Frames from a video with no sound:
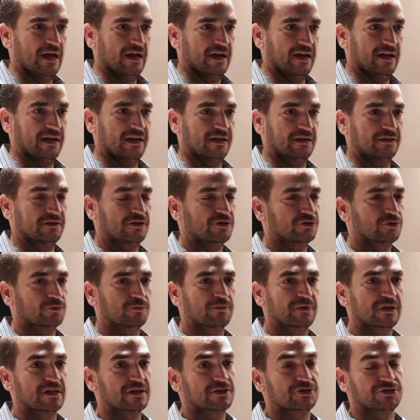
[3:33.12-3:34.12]
and not to
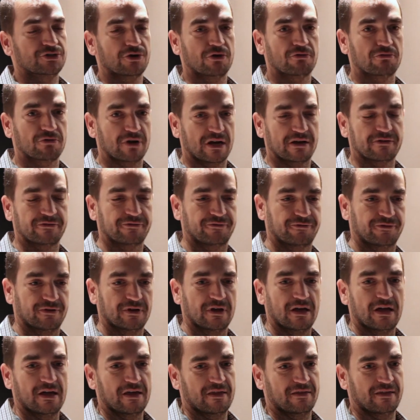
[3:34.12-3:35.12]
be so rough
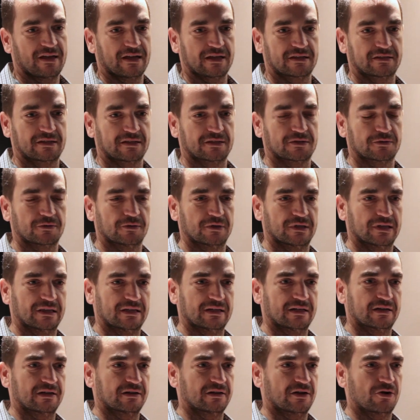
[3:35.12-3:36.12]
that it
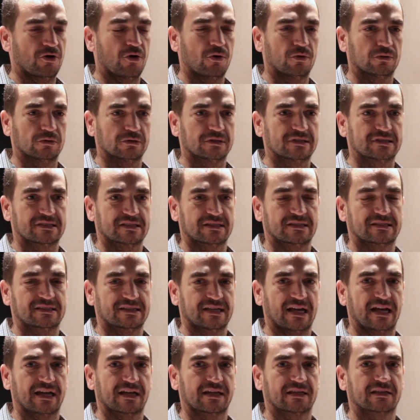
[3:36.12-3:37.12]
will hold
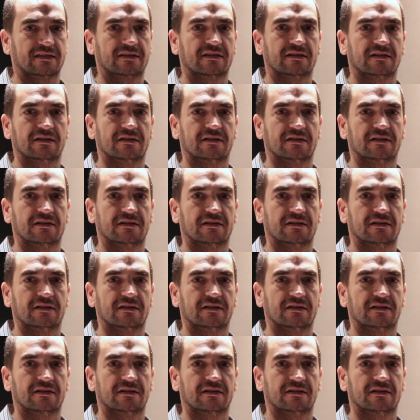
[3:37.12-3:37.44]
inside